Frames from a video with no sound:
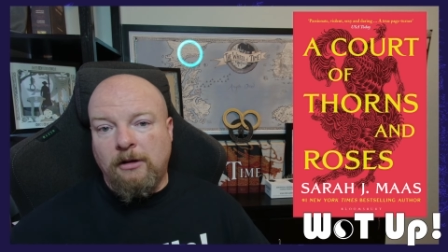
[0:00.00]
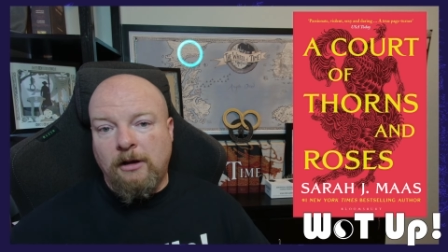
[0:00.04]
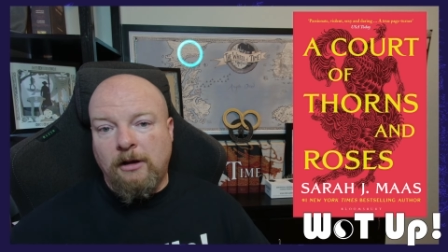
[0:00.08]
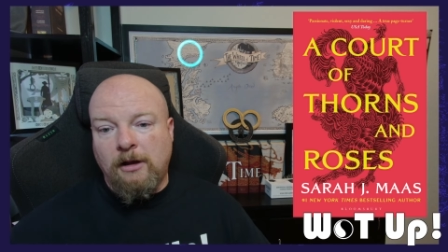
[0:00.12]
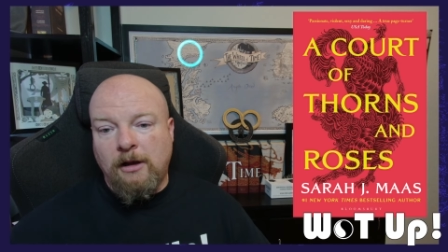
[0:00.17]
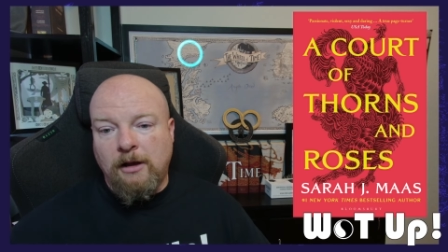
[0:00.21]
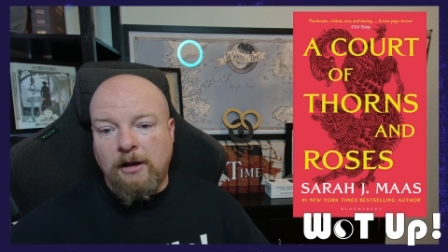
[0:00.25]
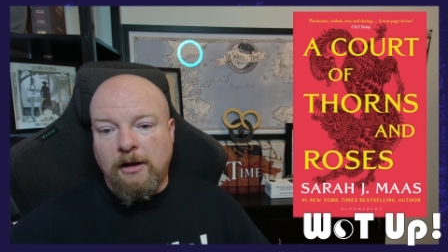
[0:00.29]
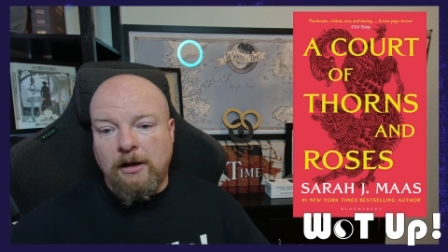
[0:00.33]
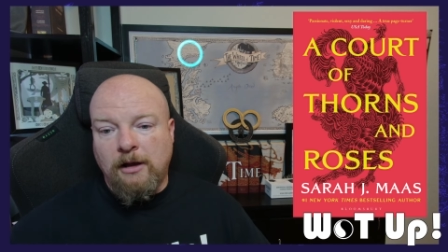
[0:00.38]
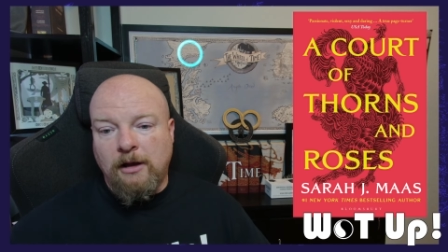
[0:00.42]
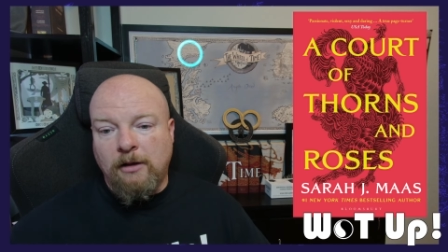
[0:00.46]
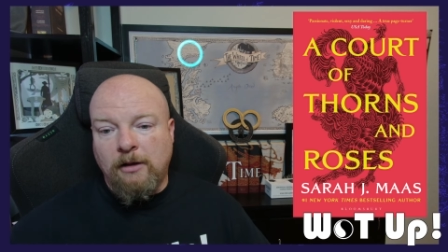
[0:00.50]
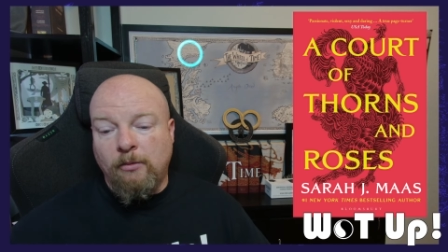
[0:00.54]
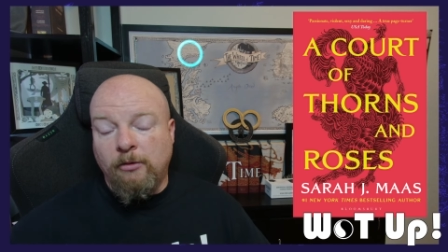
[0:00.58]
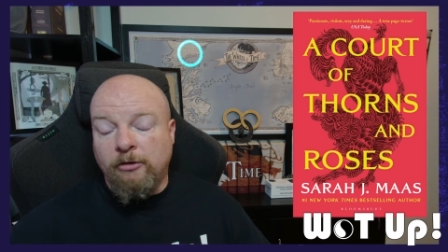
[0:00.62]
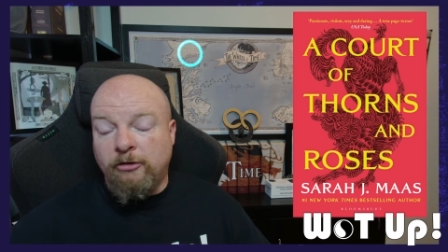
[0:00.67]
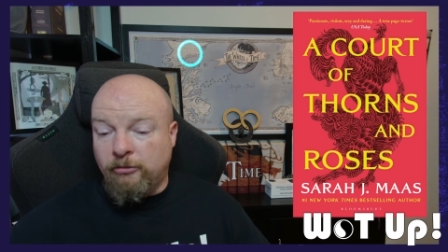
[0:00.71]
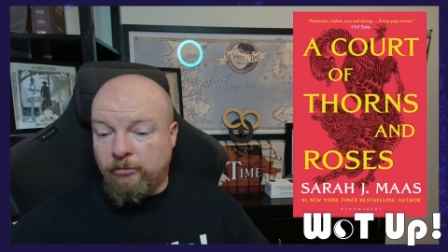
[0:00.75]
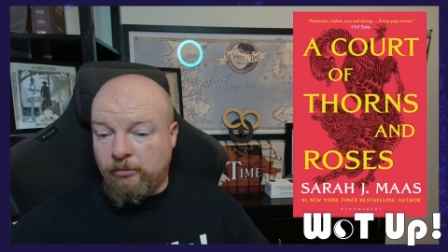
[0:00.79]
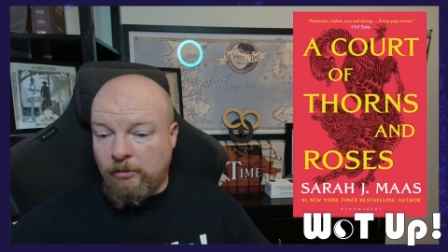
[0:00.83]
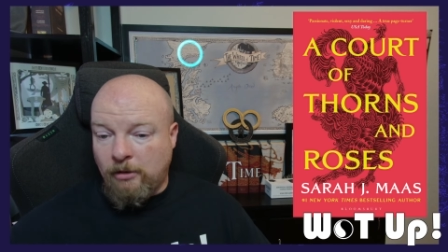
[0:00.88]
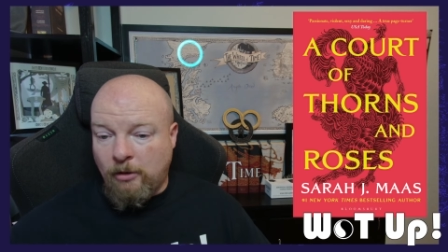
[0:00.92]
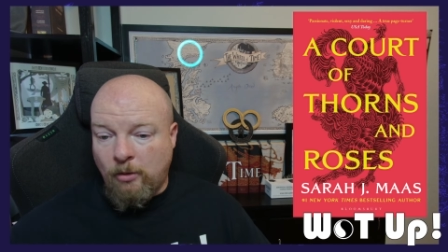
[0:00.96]
uh, which
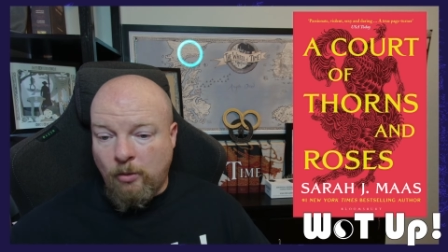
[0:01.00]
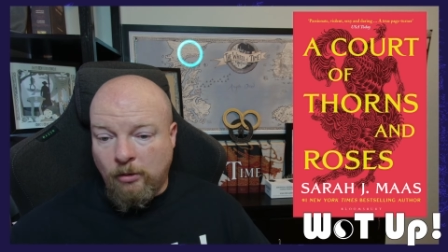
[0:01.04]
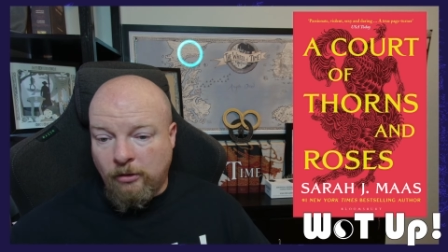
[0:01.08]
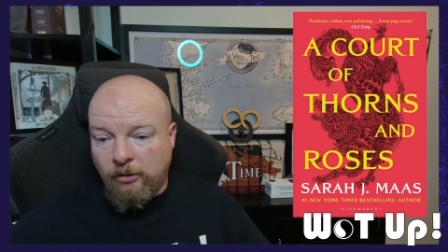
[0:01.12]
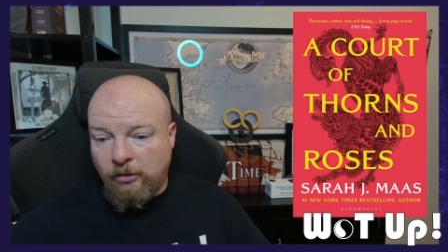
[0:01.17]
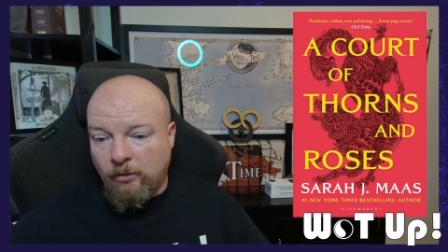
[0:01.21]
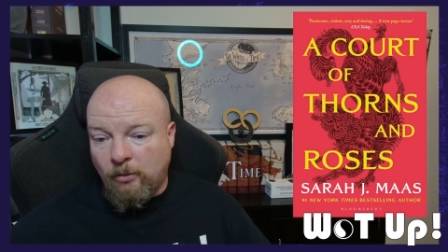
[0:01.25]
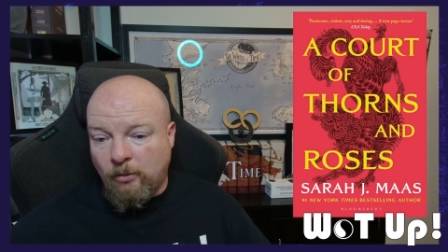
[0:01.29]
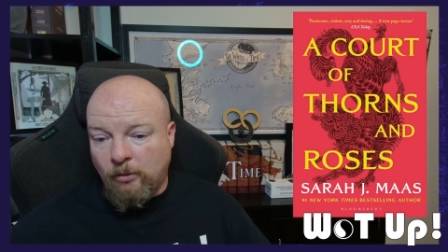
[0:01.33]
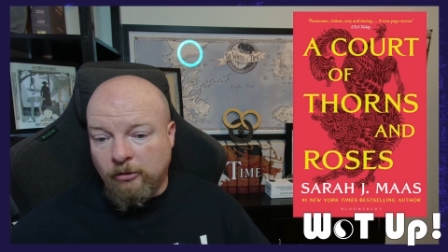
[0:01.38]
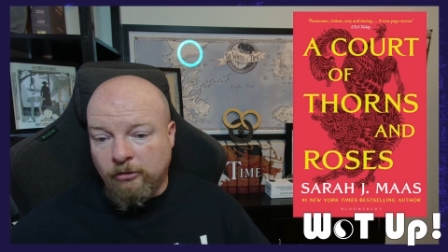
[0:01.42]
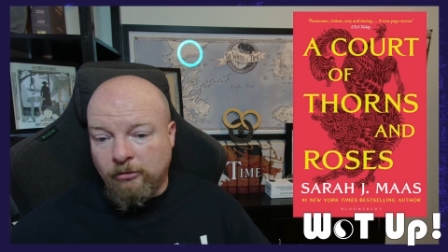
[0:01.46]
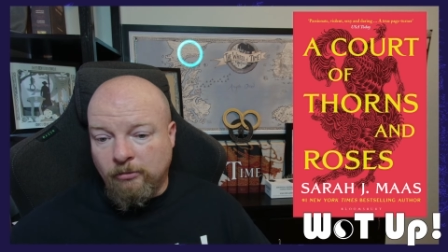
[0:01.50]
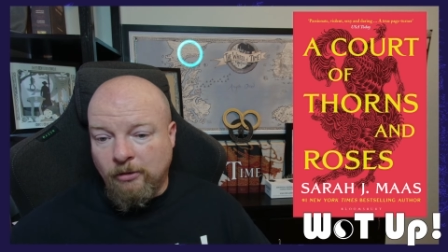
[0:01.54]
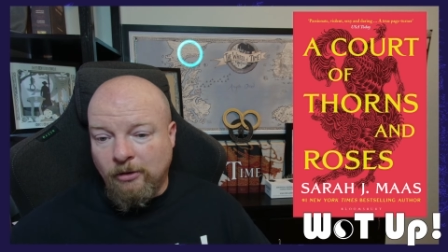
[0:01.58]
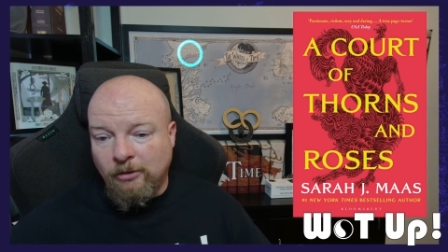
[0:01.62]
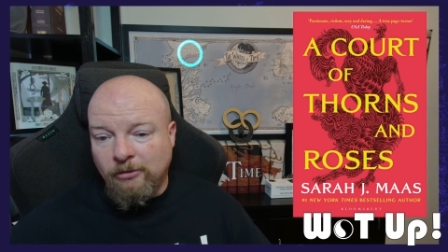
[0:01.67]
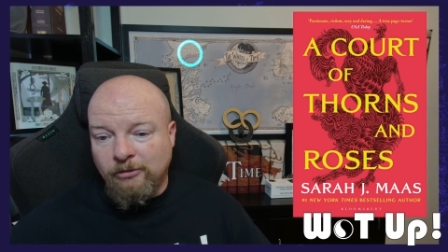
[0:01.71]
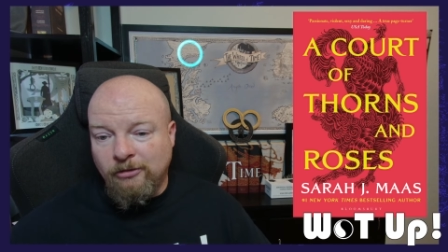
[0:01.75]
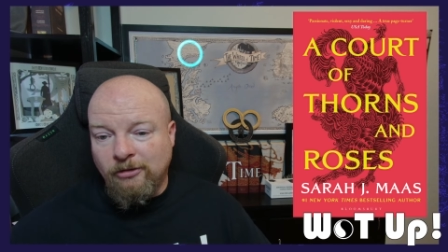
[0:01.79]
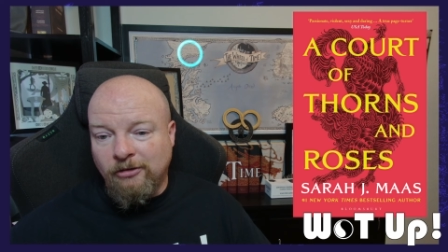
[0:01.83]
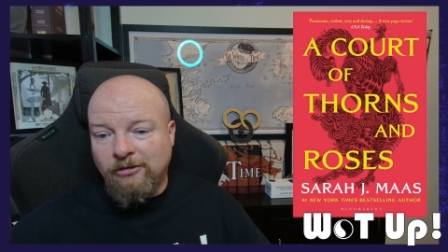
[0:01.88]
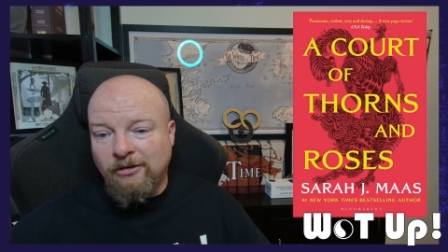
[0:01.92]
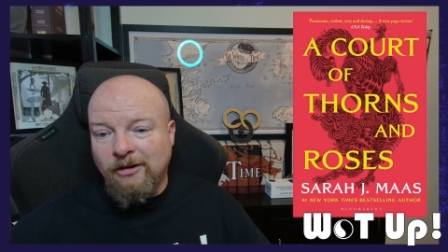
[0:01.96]
is Court of Thorns and
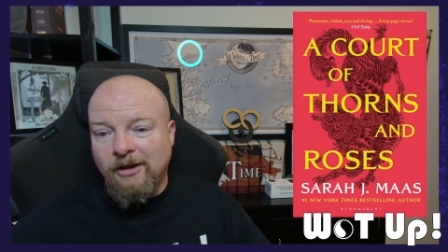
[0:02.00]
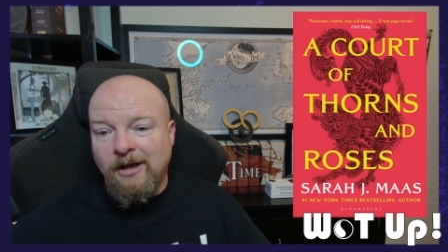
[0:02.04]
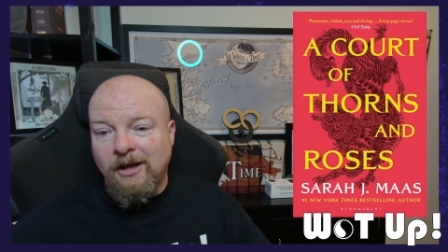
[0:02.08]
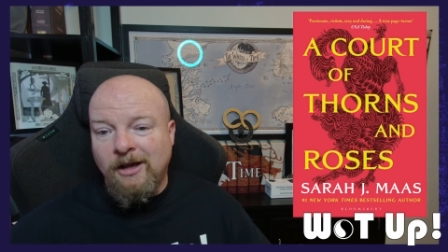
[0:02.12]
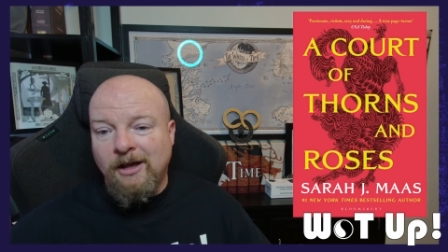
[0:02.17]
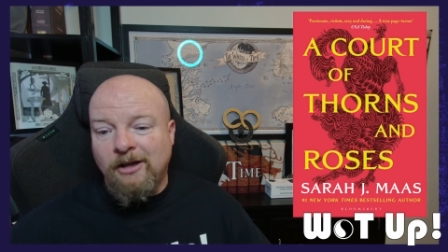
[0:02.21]
Roses.